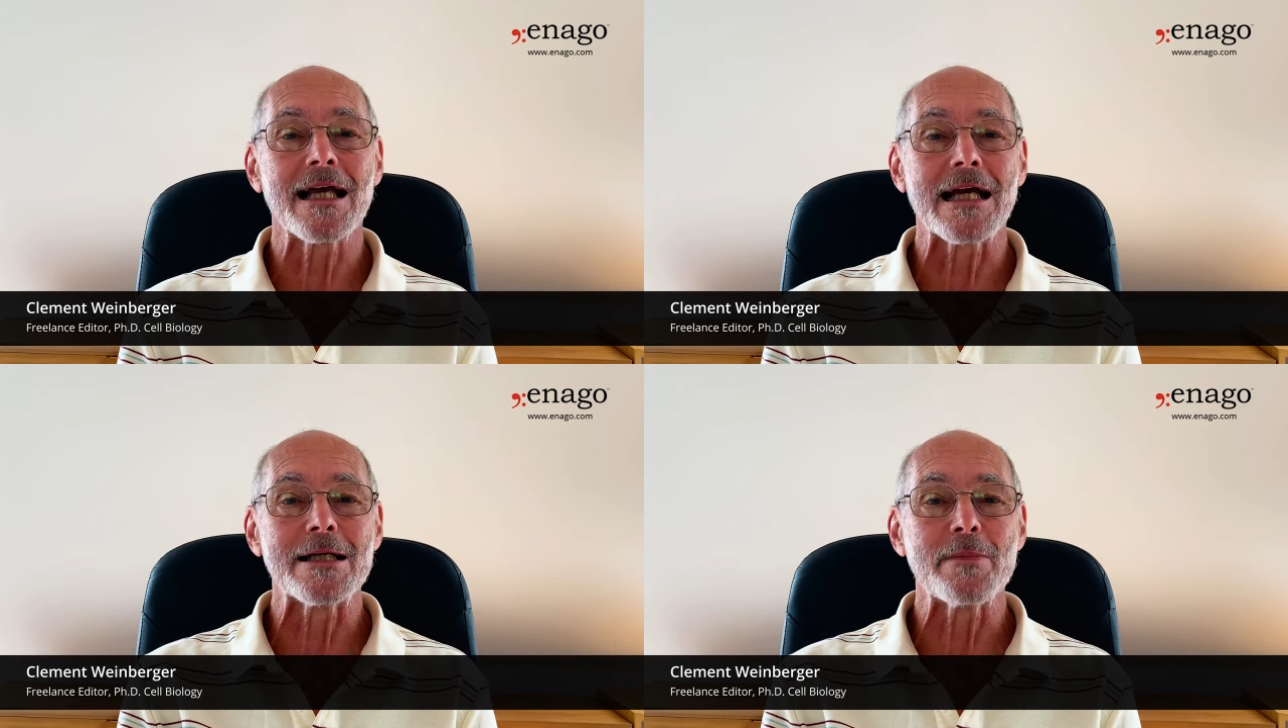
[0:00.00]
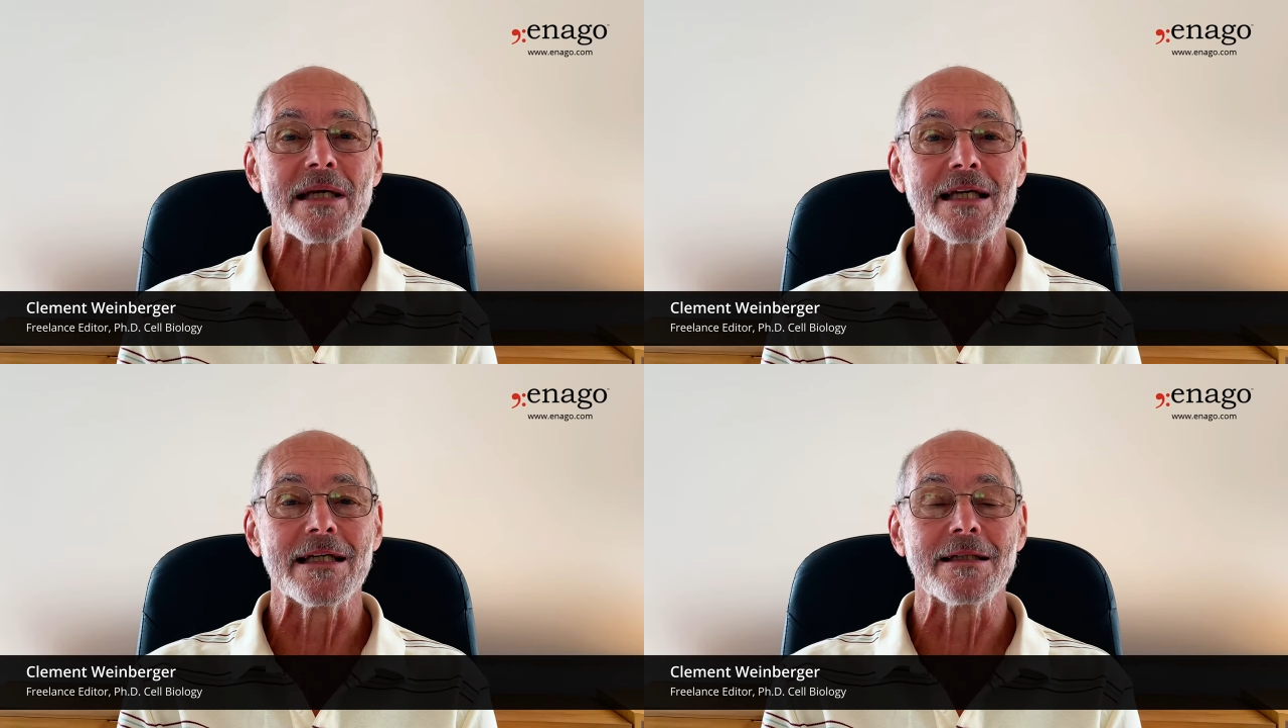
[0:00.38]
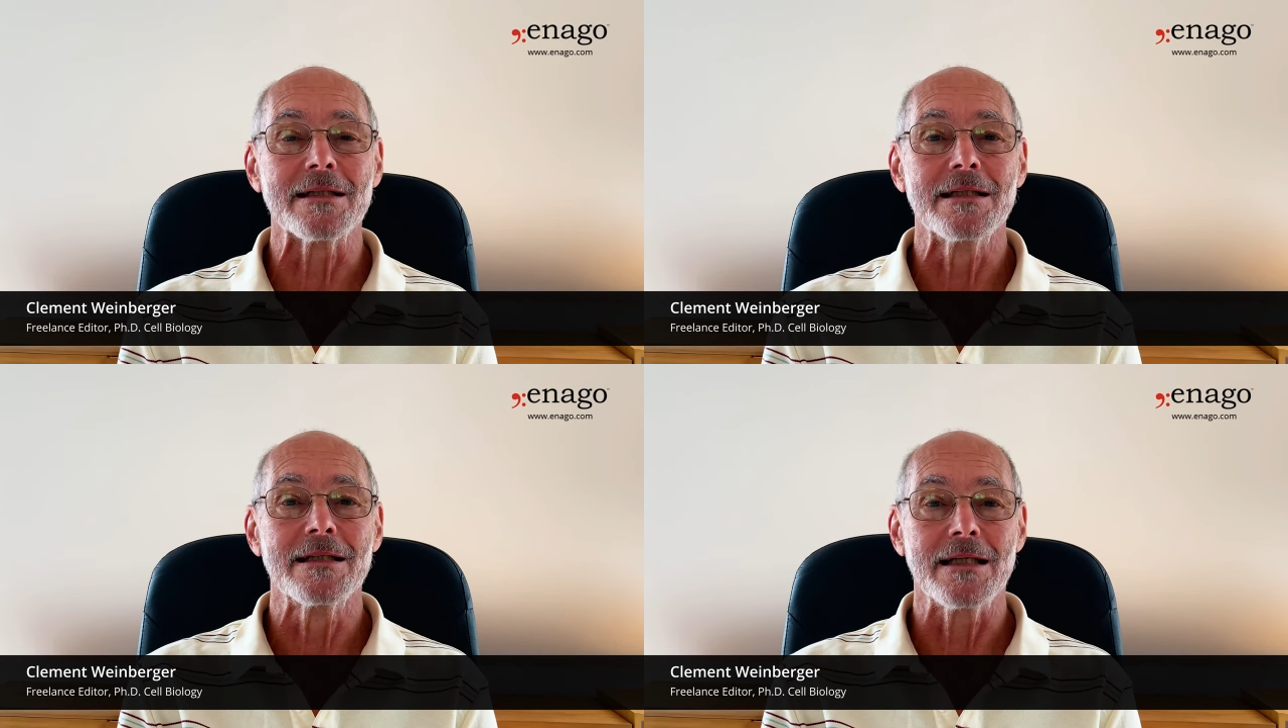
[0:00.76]
and I'm
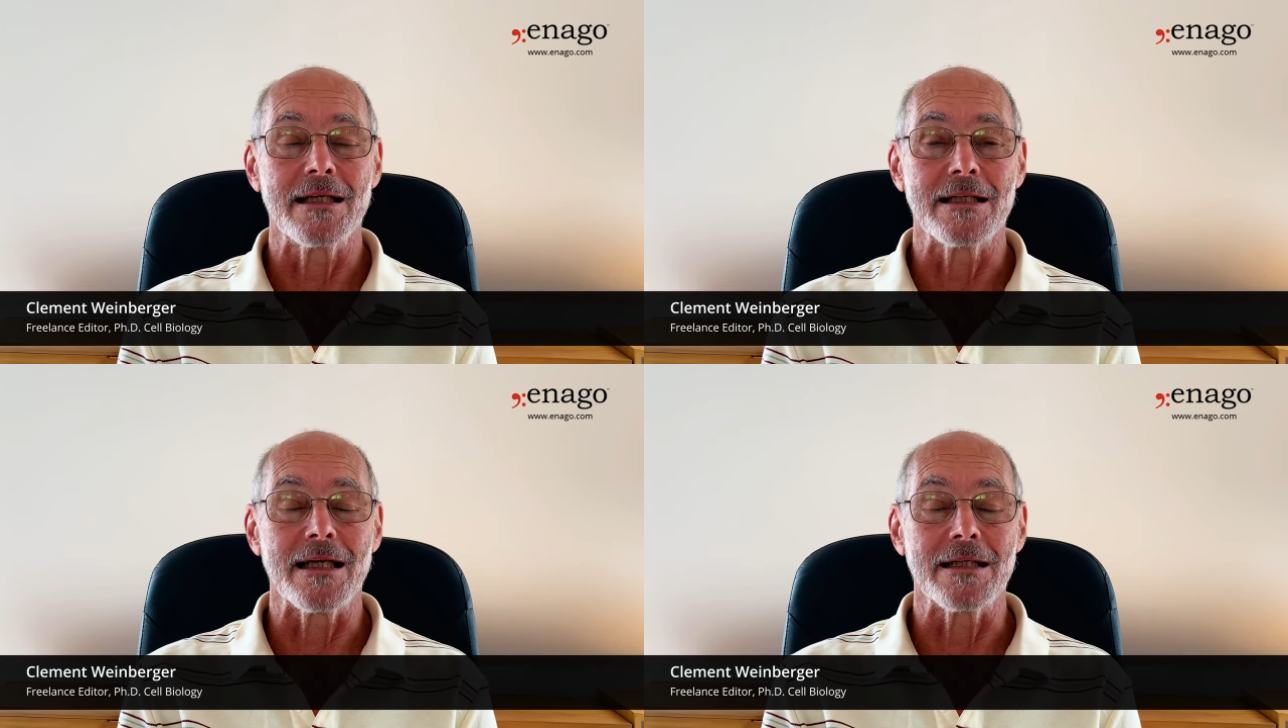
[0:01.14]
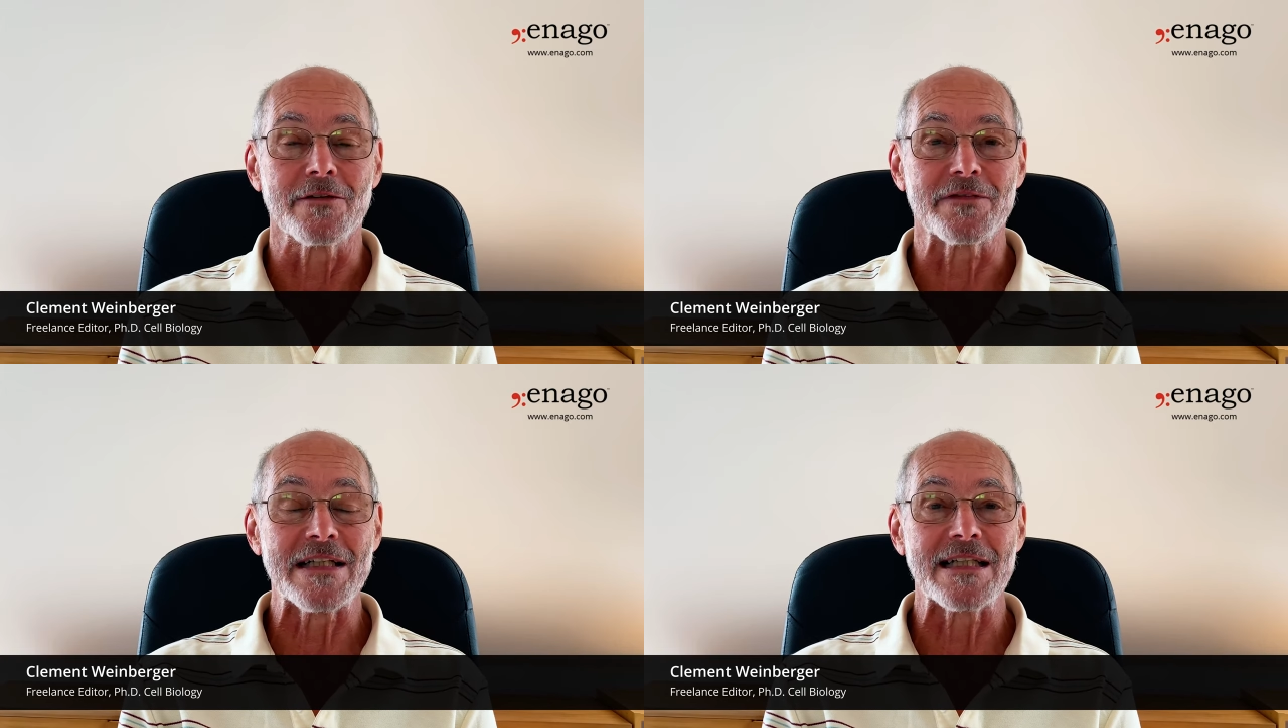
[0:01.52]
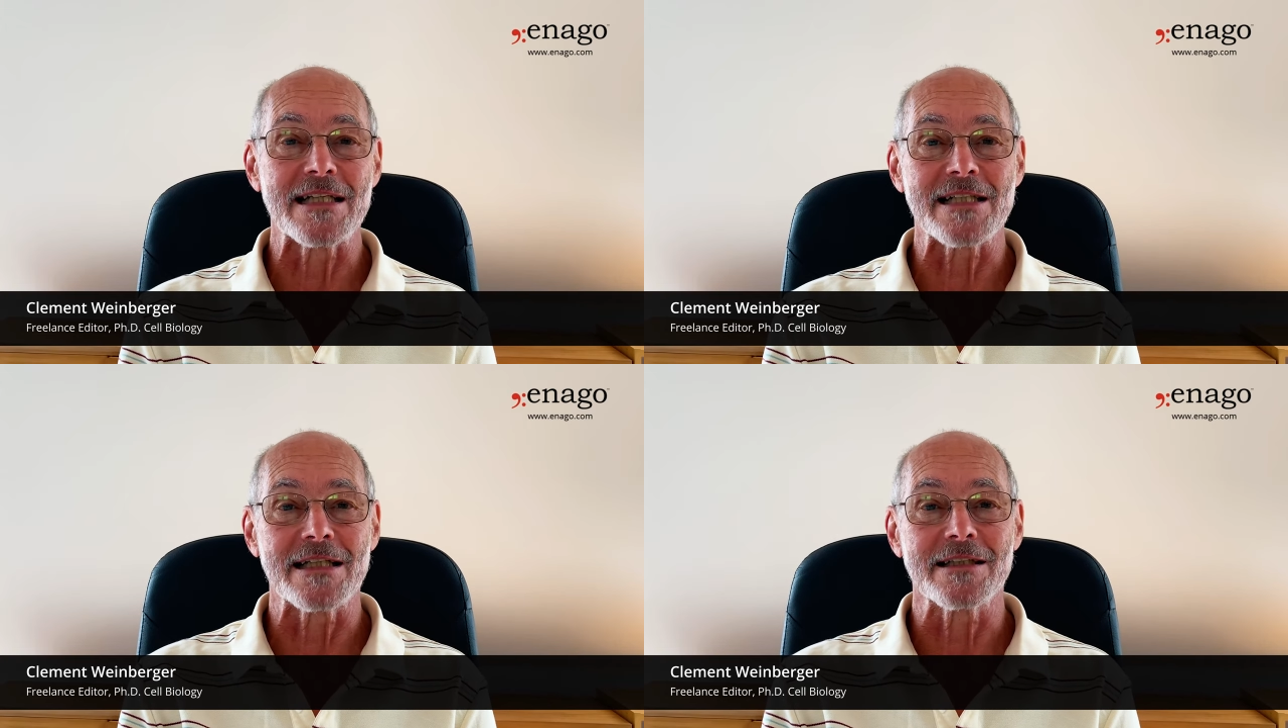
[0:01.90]
a, an, a
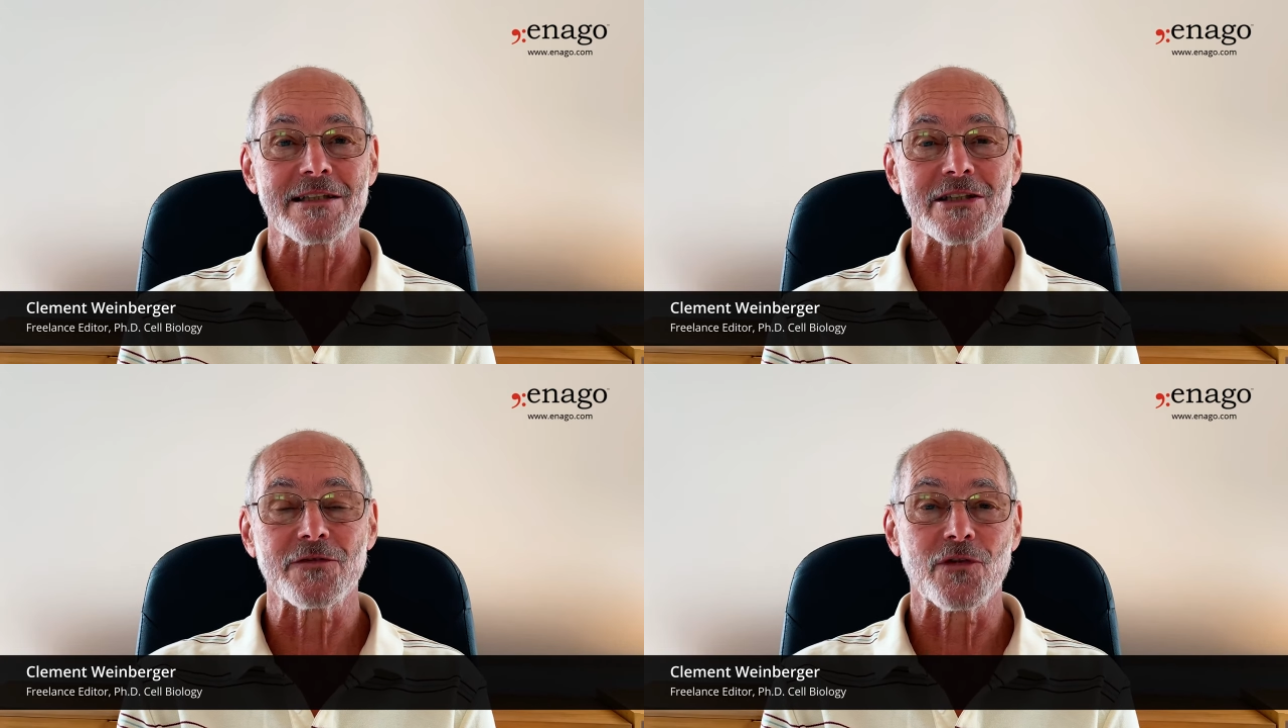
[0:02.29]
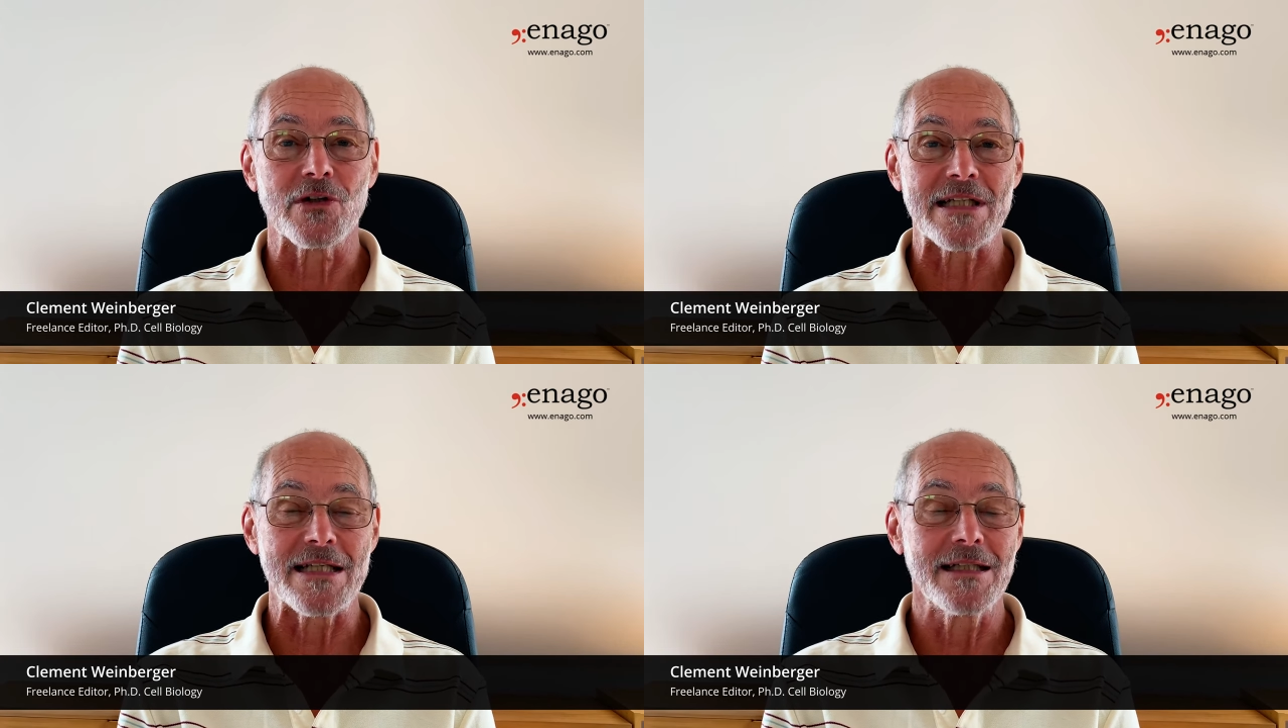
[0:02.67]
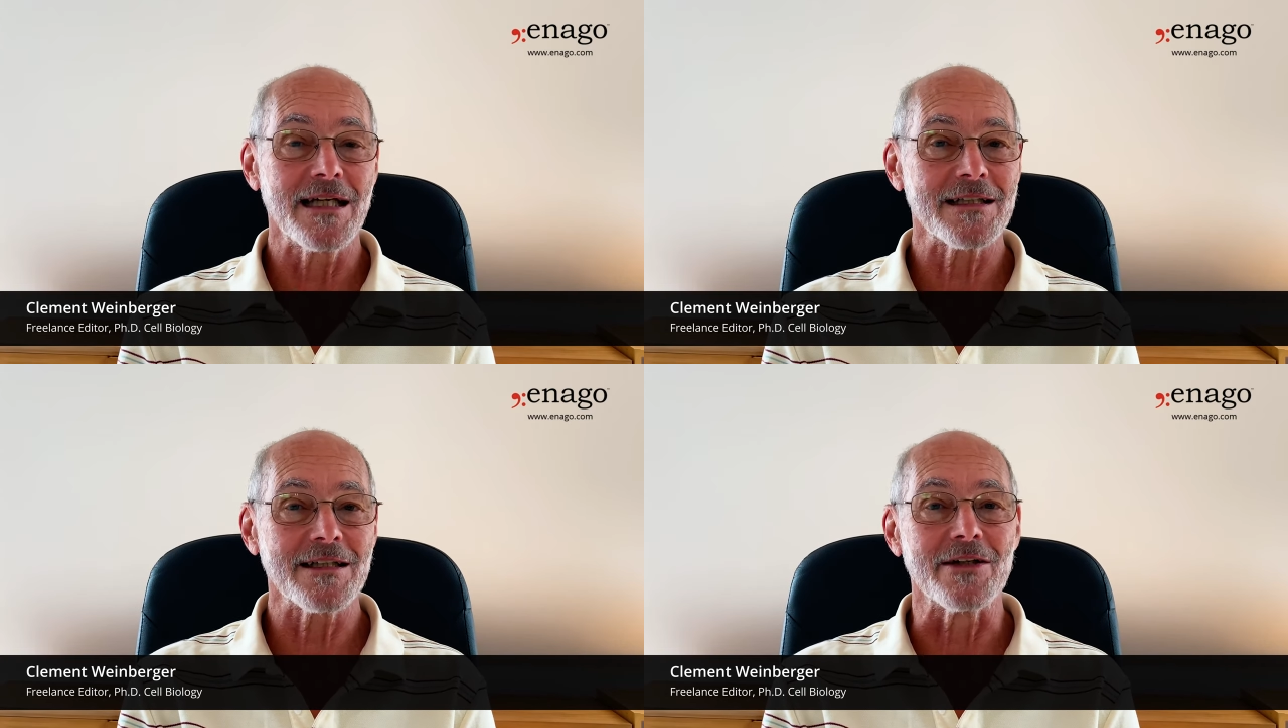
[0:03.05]
freelance editor for
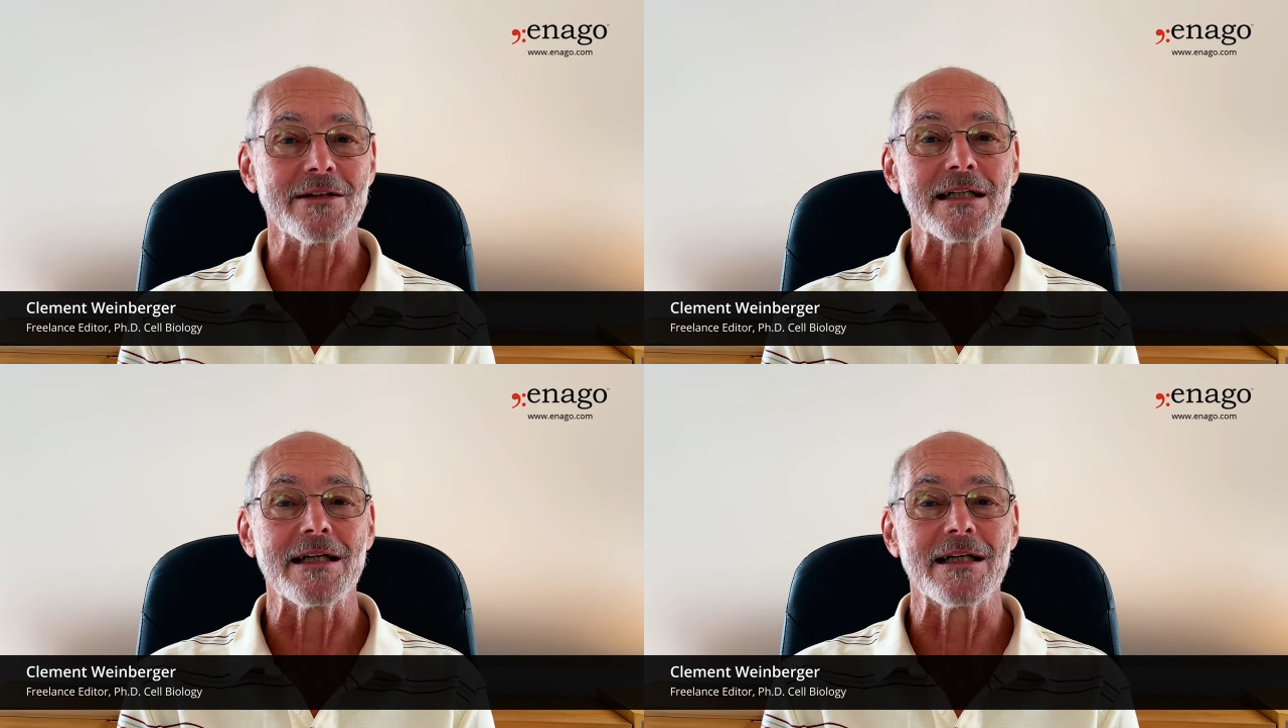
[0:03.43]
Enago.